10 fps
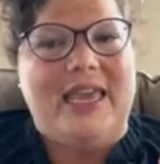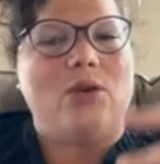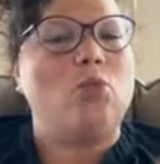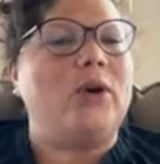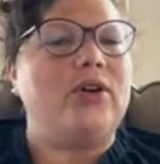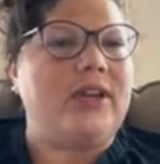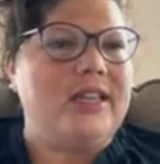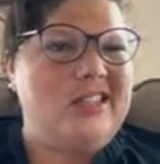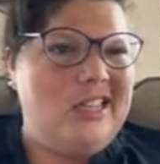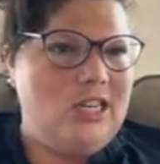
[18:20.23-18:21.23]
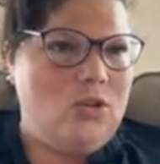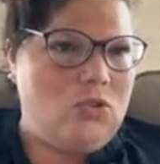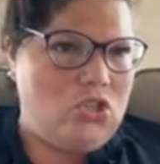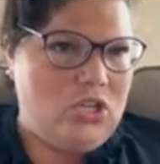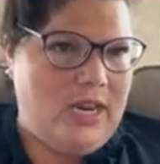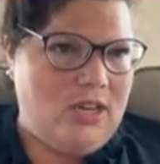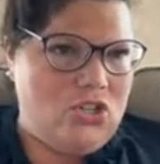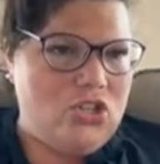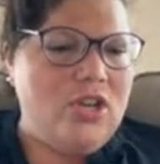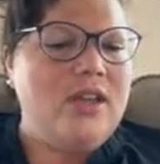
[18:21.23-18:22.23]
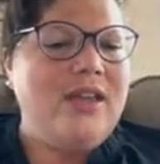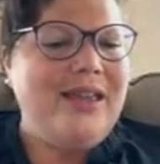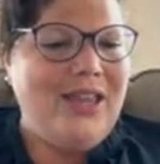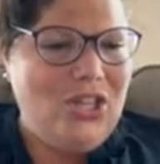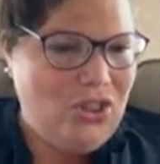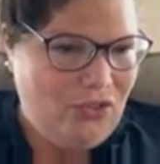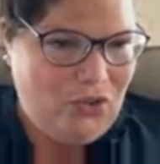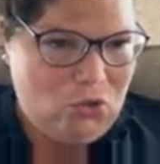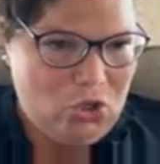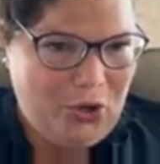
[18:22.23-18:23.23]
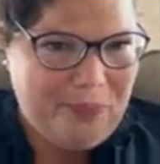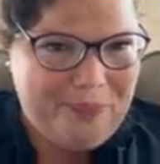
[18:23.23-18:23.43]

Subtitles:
and will continue to change in the future.